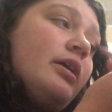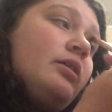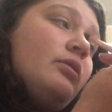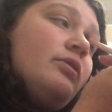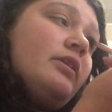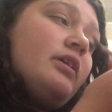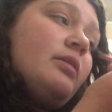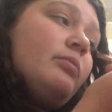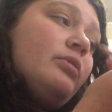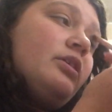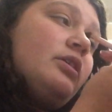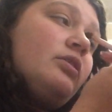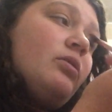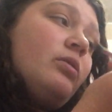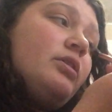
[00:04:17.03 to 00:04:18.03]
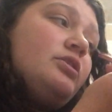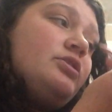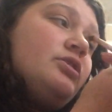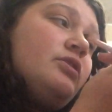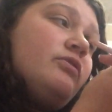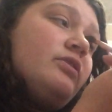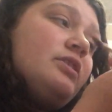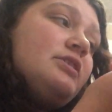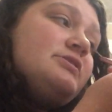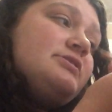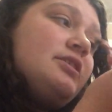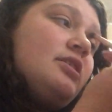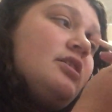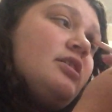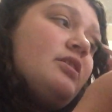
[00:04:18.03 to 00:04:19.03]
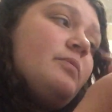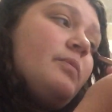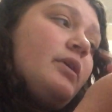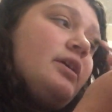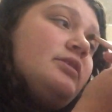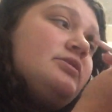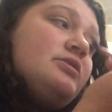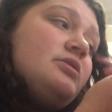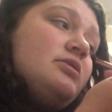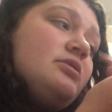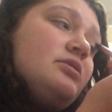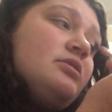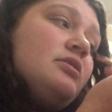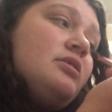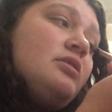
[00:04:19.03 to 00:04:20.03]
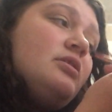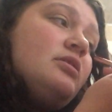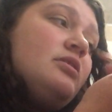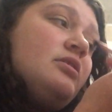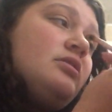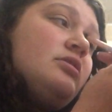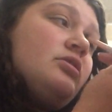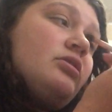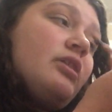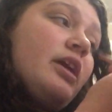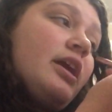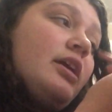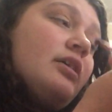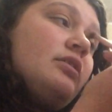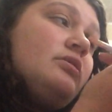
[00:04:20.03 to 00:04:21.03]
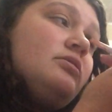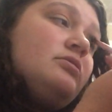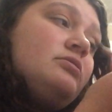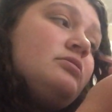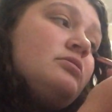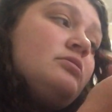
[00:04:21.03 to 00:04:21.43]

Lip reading: I don't think I'm really going to for this look, but can.